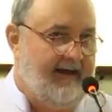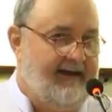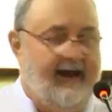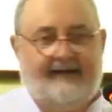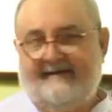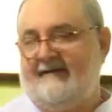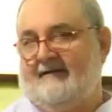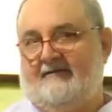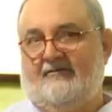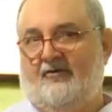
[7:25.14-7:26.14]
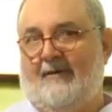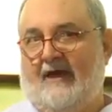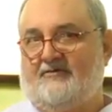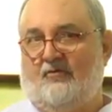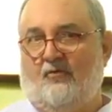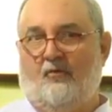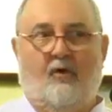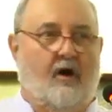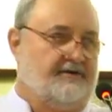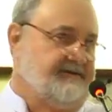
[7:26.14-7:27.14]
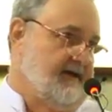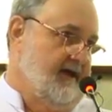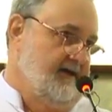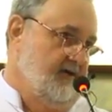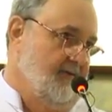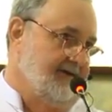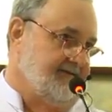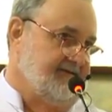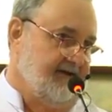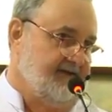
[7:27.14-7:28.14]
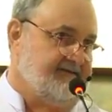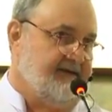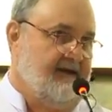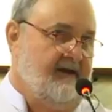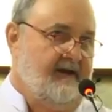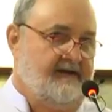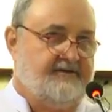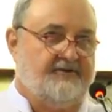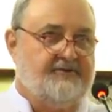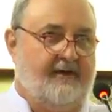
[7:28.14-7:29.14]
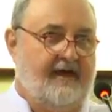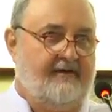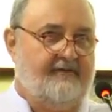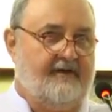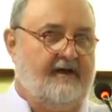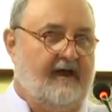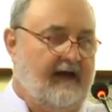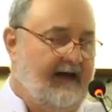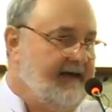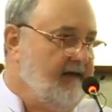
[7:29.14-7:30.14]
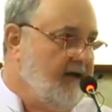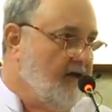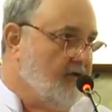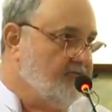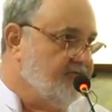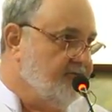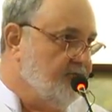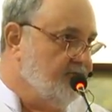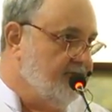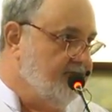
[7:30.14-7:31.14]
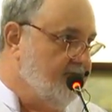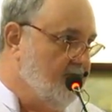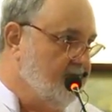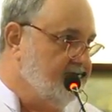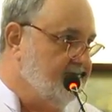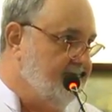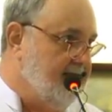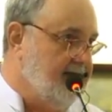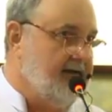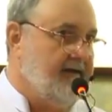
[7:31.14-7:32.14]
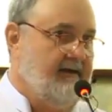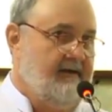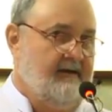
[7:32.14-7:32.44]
And I think no matter what anyone says, it's going to have a highly contributive role to play